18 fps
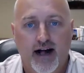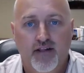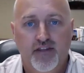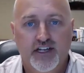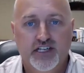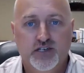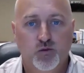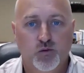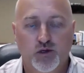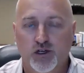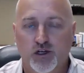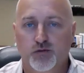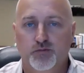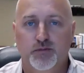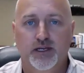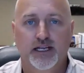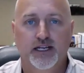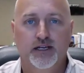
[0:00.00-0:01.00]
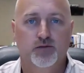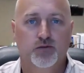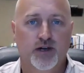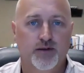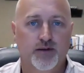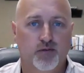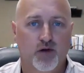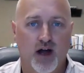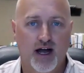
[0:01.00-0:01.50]
This will be
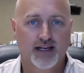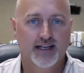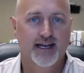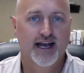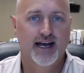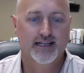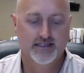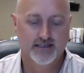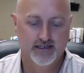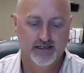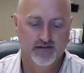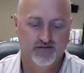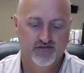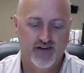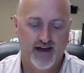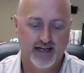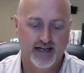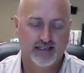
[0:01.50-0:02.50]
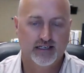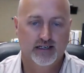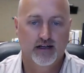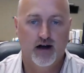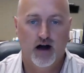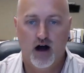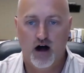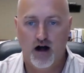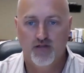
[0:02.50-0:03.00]
rebroadcasted. In fact,
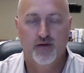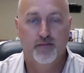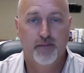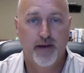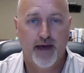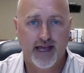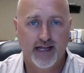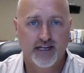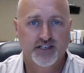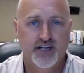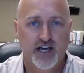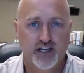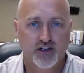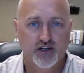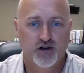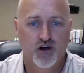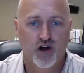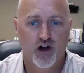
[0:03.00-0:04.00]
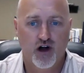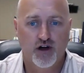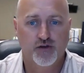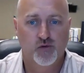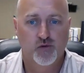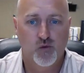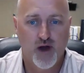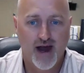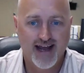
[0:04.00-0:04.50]
on the page that you're on
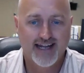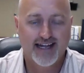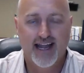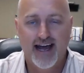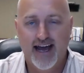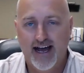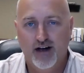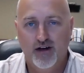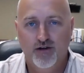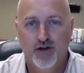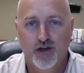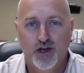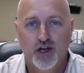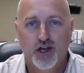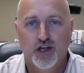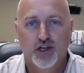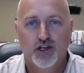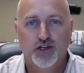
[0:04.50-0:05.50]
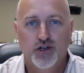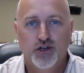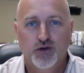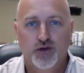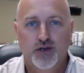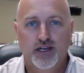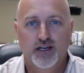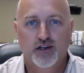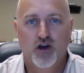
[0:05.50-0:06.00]
right now, you
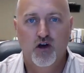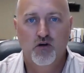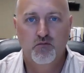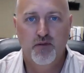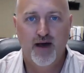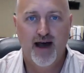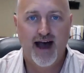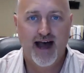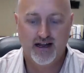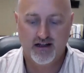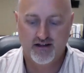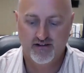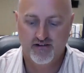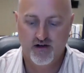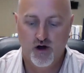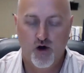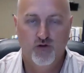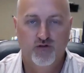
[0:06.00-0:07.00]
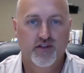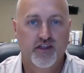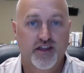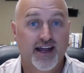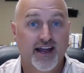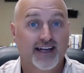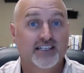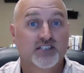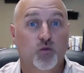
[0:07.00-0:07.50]
can go back over the
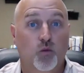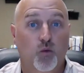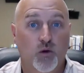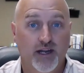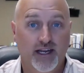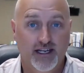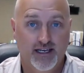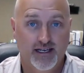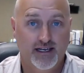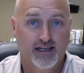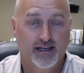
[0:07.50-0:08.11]
next week